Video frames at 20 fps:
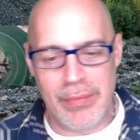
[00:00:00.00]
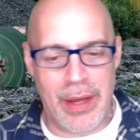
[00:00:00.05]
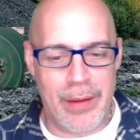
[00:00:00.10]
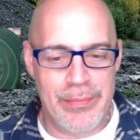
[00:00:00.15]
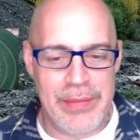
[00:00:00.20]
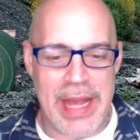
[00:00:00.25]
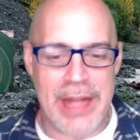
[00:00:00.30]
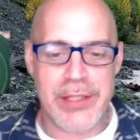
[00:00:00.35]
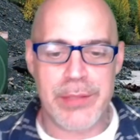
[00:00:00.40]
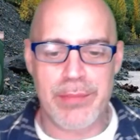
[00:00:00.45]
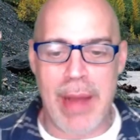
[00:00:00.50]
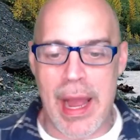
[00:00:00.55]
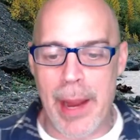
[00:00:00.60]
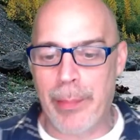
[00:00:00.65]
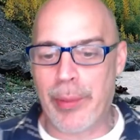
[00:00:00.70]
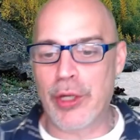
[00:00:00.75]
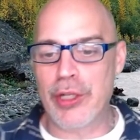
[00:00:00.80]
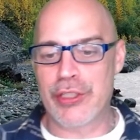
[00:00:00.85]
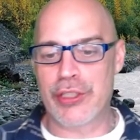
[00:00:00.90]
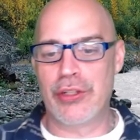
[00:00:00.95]
That's my
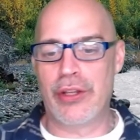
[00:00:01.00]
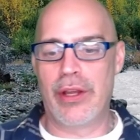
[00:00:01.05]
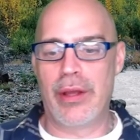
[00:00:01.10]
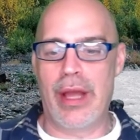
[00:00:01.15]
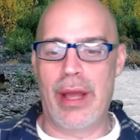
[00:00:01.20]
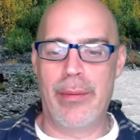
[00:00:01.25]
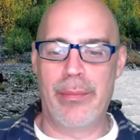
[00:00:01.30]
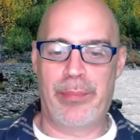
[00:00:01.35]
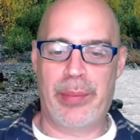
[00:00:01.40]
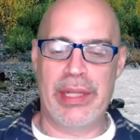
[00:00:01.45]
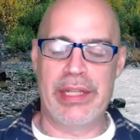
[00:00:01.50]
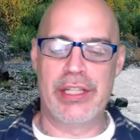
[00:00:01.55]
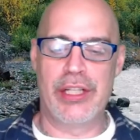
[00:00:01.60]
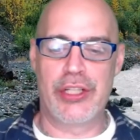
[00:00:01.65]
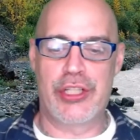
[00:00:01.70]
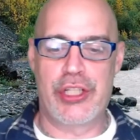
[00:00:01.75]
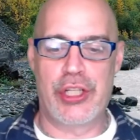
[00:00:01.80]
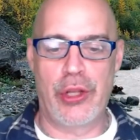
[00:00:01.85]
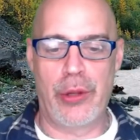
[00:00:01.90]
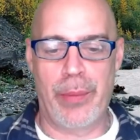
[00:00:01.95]
personal
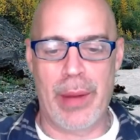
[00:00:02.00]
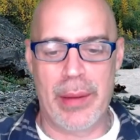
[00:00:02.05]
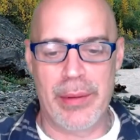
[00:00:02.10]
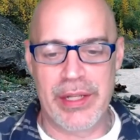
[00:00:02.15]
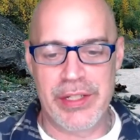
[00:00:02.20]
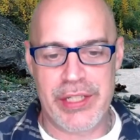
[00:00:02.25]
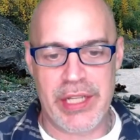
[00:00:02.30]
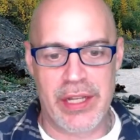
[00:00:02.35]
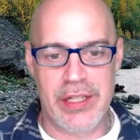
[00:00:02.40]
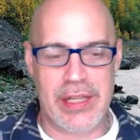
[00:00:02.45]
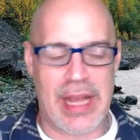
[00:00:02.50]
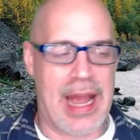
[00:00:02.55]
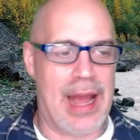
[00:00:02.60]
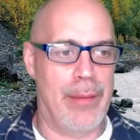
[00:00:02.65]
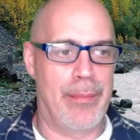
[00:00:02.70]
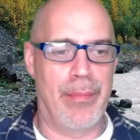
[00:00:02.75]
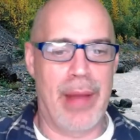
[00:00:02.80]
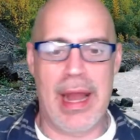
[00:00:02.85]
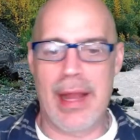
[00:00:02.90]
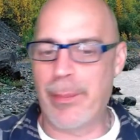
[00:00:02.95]
opinion too, Bubba and Sons.
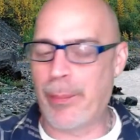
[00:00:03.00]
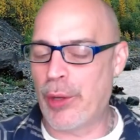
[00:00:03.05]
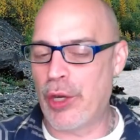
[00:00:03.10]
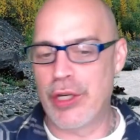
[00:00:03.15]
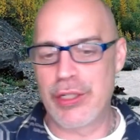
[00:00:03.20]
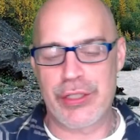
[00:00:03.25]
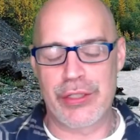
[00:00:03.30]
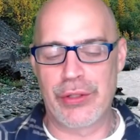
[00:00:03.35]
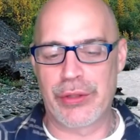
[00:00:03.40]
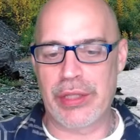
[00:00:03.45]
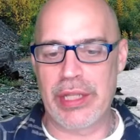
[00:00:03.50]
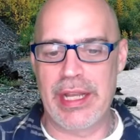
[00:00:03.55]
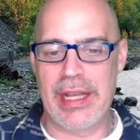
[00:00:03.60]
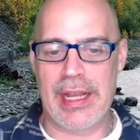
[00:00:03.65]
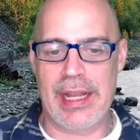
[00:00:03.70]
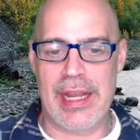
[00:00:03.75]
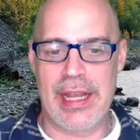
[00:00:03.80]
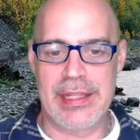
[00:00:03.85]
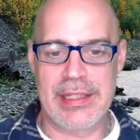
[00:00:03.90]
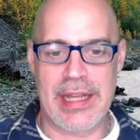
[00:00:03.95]
My personal
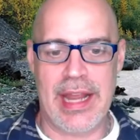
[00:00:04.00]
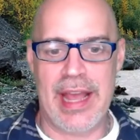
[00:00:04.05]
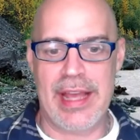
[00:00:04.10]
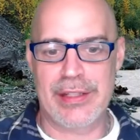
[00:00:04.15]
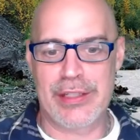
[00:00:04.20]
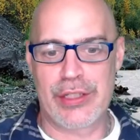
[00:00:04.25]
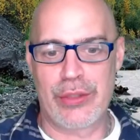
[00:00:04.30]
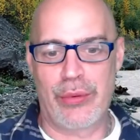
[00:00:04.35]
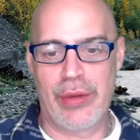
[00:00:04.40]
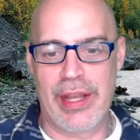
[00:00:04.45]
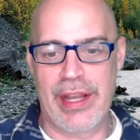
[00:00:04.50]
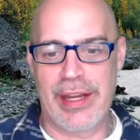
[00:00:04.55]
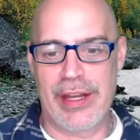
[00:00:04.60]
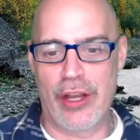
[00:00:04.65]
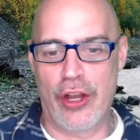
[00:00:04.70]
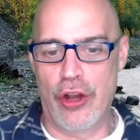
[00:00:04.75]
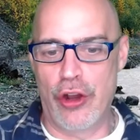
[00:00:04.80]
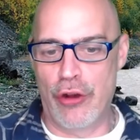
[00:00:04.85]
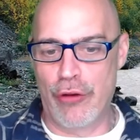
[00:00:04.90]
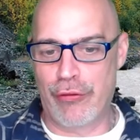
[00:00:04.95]
thing is it has to weigh
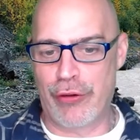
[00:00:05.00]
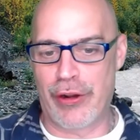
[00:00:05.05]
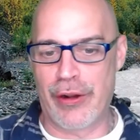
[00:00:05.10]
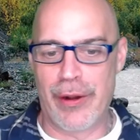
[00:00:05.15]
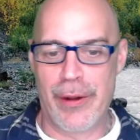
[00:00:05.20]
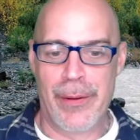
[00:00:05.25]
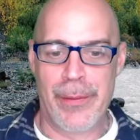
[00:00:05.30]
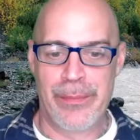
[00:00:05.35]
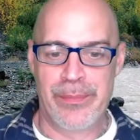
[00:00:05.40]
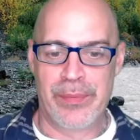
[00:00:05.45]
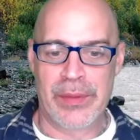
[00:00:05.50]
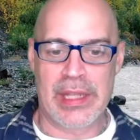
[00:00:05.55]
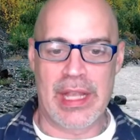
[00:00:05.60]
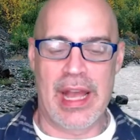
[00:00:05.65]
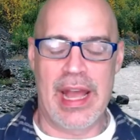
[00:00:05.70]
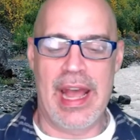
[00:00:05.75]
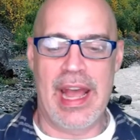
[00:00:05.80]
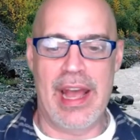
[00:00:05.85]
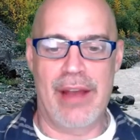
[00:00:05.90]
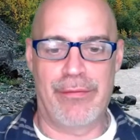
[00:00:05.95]
over
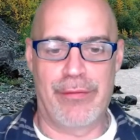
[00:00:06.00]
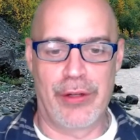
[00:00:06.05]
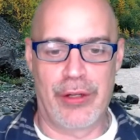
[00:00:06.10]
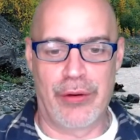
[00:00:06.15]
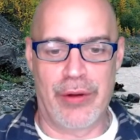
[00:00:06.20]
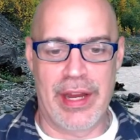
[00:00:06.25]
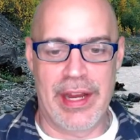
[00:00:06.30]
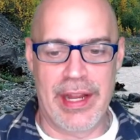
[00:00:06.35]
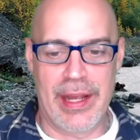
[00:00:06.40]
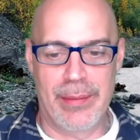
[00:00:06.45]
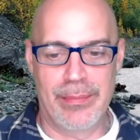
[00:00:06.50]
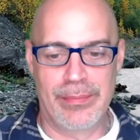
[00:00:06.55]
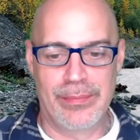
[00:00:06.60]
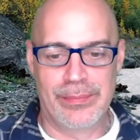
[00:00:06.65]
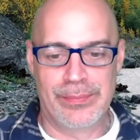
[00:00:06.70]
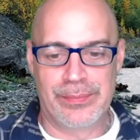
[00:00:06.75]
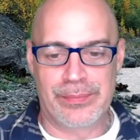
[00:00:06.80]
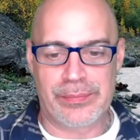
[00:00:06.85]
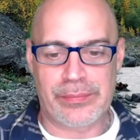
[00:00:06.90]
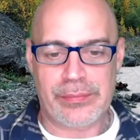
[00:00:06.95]
a half a gram
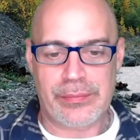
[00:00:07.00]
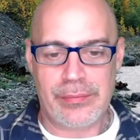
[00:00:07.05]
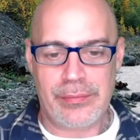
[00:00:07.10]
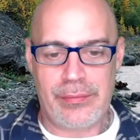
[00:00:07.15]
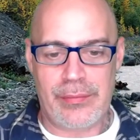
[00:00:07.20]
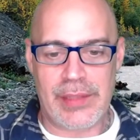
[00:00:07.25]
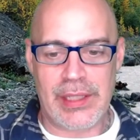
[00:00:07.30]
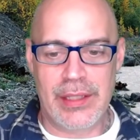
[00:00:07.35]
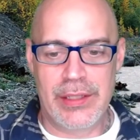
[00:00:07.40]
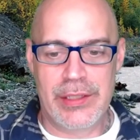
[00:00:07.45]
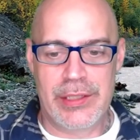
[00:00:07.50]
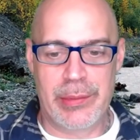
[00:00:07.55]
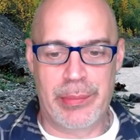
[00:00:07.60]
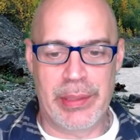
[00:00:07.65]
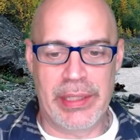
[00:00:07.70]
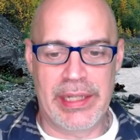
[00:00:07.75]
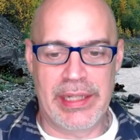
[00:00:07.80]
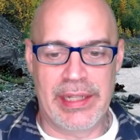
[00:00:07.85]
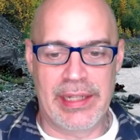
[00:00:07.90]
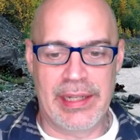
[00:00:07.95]
to
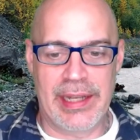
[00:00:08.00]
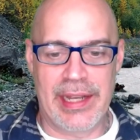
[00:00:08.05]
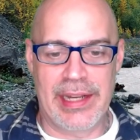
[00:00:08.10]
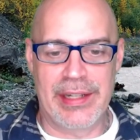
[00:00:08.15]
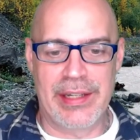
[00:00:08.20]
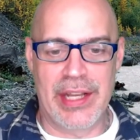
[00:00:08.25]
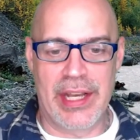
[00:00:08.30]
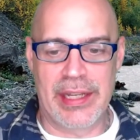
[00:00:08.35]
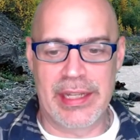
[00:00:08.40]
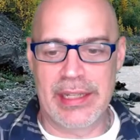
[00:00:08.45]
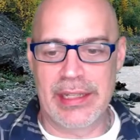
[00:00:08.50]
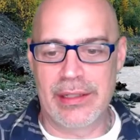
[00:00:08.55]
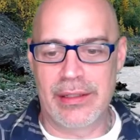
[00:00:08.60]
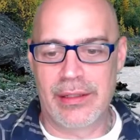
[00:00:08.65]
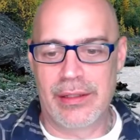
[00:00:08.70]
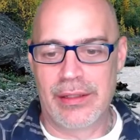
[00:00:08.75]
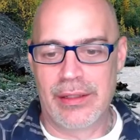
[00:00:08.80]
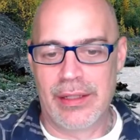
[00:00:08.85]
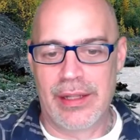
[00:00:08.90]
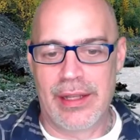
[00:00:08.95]
be a nugget.
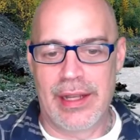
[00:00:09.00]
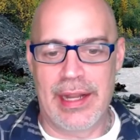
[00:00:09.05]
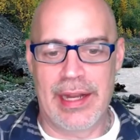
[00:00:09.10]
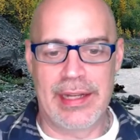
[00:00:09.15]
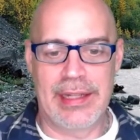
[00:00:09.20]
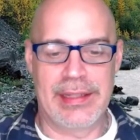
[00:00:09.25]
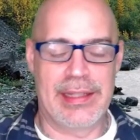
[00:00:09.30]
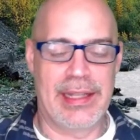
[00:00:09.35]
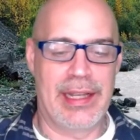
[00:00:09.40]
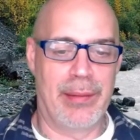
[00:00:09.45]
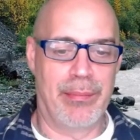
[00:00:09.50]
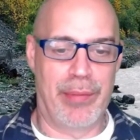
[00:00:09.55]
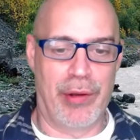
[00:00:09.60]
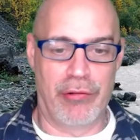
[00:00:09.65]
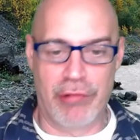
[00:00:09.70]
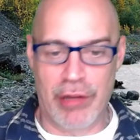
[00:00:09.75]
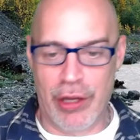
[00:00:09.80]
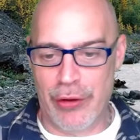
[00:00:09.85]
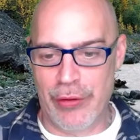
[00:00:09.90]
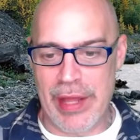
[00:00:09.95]
Anything
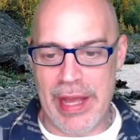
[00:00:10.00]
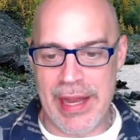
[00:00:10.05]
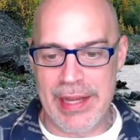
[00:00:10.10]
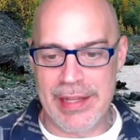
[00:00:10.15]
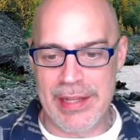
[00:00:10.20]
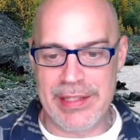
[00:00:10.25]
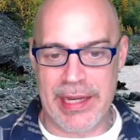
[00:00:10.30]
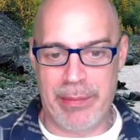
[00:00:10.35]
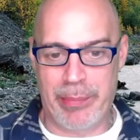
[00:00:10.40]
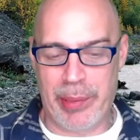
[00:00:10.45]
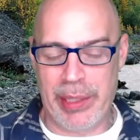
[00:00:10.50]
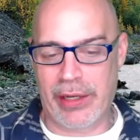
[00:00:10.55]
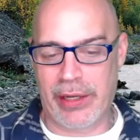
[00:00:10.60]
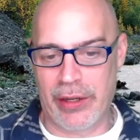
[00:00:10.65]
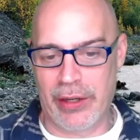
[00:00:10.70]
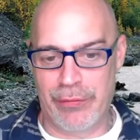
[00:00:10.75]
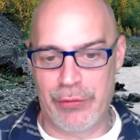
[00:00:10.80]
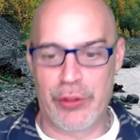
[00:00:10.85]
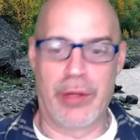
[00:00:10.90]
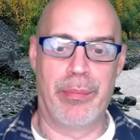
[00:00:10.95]
below that is a
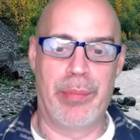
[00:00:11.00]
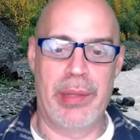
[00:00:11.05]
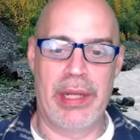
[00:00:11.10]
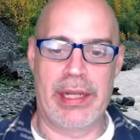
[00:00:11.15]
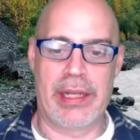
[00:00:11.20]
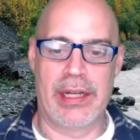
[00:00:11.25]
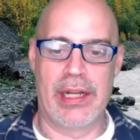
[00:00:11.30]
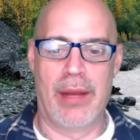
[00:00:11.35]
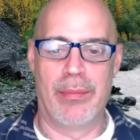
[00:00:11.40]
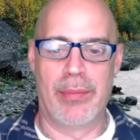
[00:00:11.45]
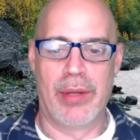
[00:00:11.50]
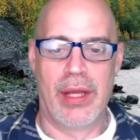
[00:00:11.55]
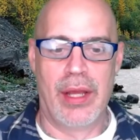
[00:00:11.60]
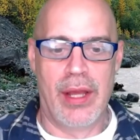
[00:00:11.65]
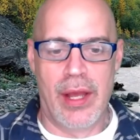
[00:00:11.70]
picker if you can pick it up.